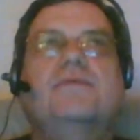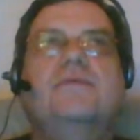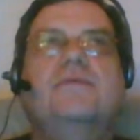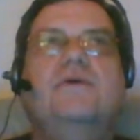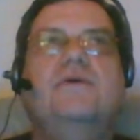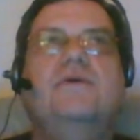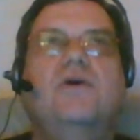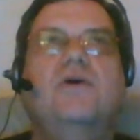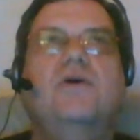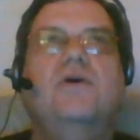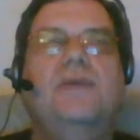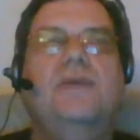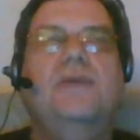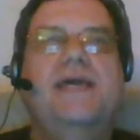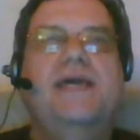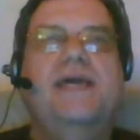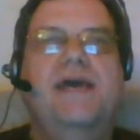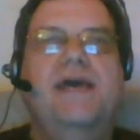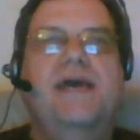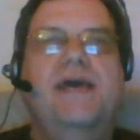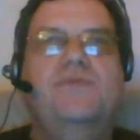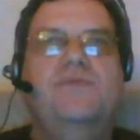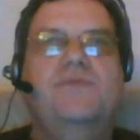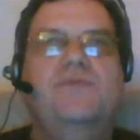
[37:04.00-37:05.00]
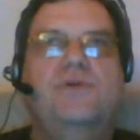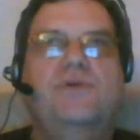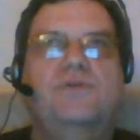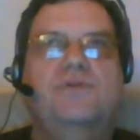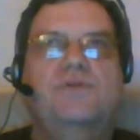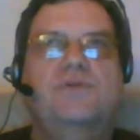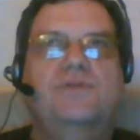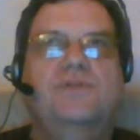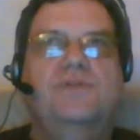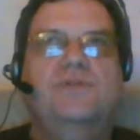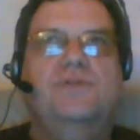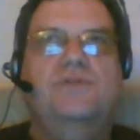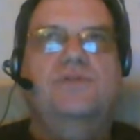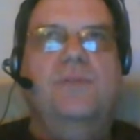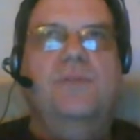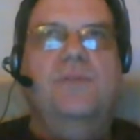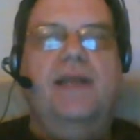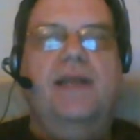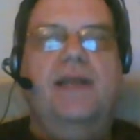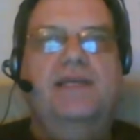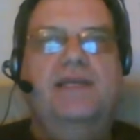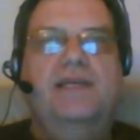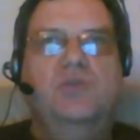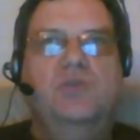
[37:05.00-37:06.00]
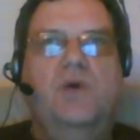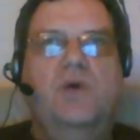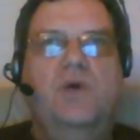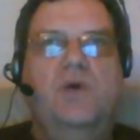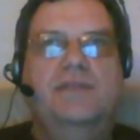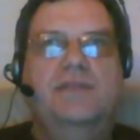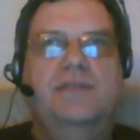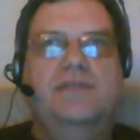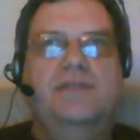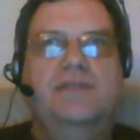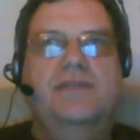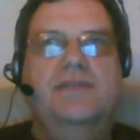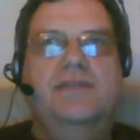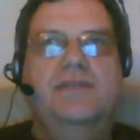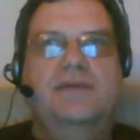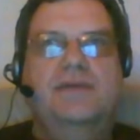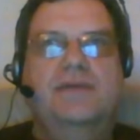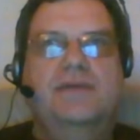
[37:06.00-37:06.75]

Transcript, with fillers: you've got to be careful not to replace one